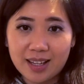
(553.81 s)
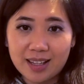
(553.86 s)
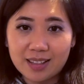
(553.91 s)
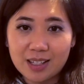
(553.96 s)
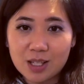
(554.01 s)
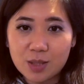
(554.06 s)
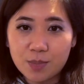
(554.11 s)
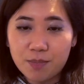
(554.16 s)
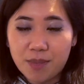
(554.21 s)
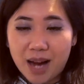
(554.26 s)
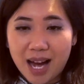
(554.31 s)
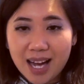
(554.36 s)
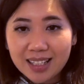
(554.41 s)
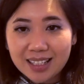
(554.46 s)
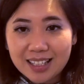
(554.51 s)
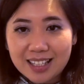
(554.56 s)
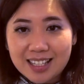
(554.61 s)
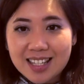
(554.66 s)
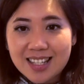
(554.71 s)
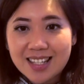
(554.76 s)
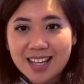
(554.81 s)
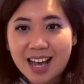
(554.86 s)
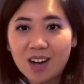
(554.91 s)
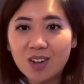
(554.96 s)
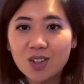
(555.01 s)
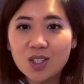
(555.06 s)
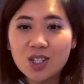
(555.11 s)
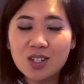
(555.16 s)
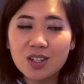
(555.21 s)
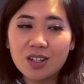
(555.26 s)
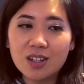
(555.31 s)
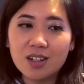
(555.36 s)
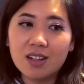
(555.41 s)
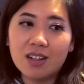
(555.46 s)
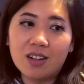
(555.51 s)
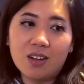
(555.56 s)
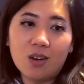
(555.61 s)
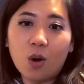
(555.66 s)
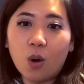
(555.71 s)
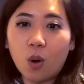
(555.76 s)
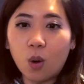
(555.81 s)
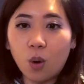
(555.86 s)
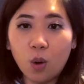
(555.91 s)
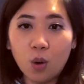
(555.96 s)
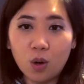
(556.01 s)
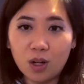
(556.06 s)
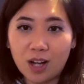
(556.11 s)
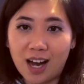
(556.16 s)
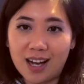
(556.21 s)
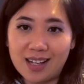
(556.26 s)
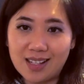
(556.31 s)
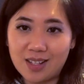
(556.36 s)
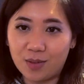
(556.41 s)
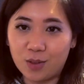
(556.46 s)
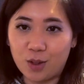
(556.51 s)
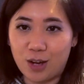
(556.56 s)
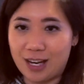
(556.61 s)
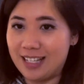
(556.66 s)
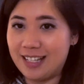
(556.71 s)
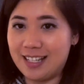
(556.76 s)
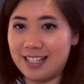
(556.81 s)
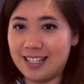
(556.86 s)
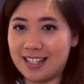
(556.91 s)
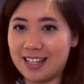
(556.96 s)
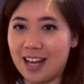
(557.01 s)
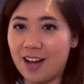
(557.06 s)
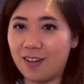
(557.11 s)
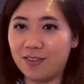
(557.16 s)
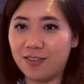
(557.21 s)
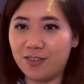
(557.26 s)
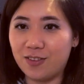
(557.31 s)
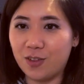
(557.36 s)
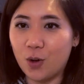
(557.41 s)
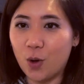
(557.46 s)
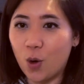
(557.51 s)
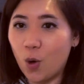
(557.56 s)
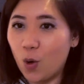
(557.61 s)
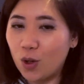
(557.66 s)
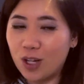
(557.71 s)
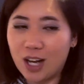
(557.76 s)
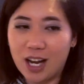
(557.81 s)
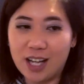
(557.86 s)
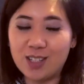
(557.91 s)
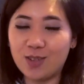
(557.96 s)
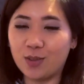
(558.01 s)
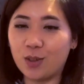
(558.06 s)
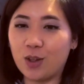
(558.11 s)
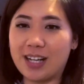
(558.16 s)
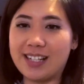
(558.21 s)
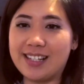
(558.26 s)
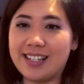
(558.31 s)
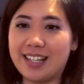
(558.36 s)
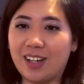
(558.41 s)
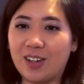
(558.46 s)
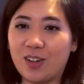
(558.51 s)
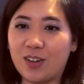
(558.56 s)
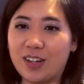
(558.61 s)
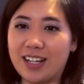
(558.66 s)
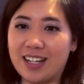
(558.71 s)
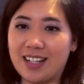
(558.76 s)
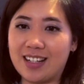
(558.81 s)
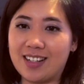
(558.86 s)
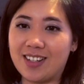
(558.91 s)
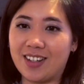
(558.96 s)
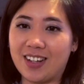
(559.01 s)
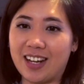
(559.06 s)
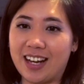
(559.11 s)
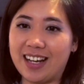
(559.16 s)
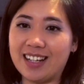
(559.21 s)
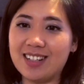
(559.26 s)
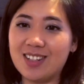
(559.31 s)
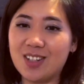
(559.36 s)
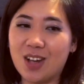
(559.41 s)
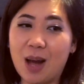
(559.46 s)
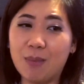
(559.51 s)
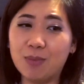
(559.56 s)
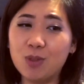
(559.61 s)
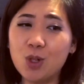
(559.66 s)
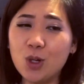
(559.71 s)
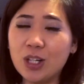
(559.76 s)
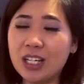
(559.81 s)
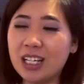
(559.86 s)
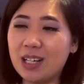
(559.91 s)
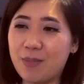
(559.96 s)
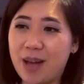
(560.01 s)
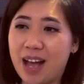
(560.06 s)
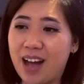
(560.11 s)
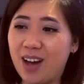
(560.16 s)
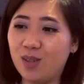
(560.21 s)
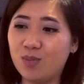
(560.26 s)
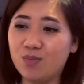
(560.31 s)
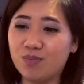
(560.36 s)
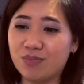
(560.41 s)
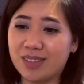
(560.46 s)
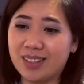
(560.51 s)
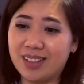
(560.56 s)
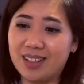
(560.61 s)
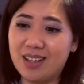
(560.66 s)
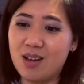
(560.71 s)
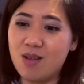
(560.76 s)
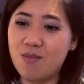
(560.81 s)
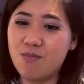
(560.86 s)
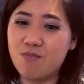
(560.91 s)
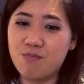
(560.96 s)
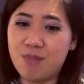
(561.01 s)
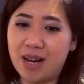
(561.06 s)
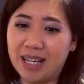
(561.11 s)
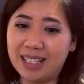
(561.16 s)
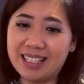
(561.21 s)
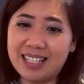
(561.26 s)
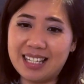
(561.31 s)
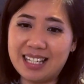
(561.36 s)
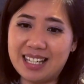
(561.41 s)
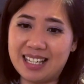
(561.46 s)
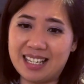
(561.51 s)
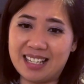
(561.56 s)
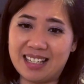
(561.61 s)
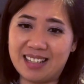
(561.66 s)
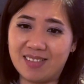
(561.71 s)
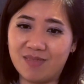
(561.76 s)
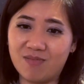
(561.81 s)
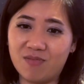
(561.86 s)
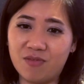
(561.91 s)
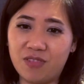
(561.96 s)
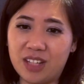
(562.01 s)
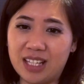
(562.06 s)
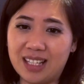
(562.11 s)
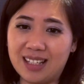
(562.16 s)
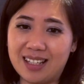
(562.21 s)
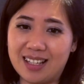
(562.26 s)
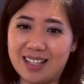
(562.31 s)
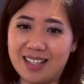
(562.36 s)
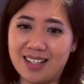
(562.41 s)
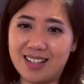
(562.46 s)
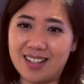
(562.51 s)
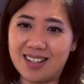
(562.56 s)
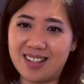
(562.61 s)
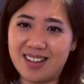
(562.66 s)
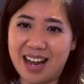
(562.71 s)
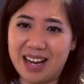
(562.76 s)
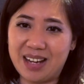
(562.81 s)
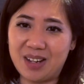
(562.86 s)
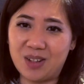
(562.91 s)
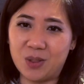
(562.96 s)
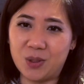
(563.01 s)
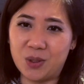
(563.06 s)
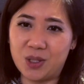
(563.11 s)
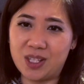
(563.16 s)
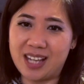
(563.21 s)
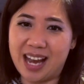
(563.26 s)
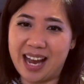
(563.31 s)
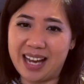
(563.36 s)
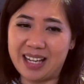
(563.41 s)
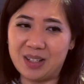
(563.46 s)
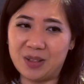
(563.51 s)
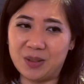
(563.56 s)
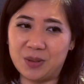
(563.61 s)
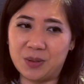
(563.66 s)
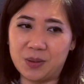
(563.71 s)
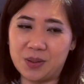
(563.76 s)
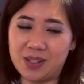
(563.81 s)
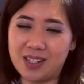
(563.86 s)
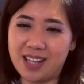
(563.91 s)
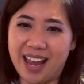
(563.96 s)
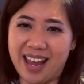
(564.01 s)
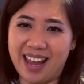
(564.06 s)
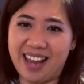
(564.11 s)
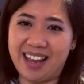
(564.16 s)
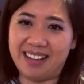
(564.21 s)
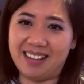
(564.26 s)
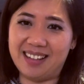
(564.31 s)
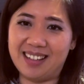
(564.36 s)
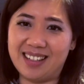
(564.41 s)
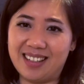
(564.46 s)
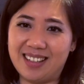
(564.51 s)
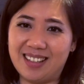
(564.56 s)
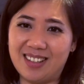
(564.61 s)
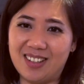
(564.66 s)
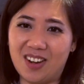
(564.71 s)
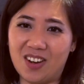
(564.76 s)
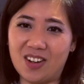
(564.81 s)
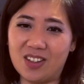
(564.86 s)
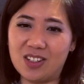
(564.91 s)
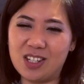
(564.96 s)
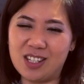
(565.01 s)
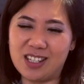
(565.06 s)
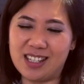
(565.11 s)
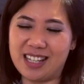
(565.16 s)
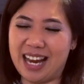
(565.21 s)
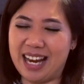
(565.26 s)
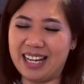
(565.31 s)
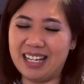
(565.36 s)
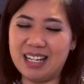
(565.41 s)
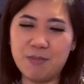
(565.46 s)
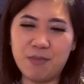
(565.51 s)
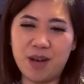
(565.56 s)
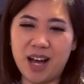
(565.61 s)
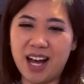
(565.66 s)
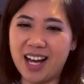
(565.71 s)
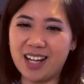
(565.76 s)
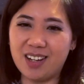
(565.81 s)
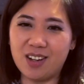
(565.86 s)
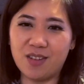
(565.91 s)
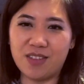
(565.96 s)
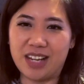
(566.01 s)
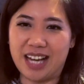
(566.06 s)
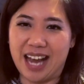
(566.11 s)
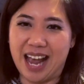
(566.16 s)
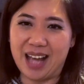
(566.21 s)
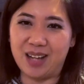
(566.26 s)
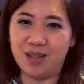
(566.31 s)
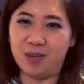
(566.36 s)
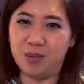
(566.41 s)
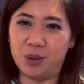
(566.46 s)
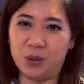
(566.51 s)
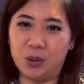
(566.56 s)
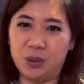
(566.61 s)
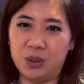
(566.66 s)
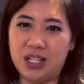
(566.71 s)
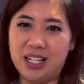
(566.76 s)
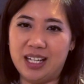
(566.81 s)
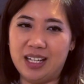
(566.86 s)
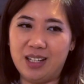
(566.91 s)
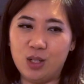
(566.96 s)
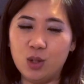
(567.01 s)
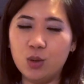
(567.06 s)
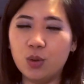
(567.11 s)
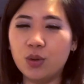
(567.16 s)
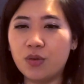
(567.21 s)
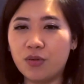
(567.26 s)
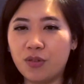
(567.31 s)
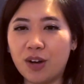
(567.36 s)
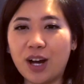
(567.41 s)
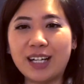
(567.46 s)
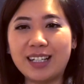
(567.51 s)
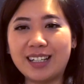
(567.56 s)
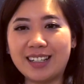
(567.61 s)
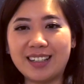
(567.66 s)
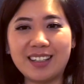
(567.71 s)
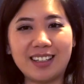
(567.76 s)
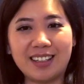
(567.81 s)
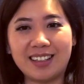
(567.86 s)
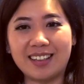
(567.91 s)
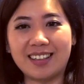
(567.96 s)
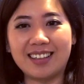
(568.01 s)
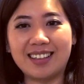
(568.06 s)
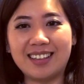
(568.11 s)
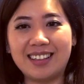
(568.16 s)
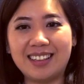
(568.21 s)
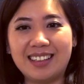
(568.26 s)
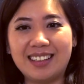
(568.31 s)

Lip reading: This market sells all kinds of crazy stuff, all kinds of crazy ingredients, okay? So I'm talking about monkey fingers, nails, tails, heads, you know, just any part of an animal, you would find it here.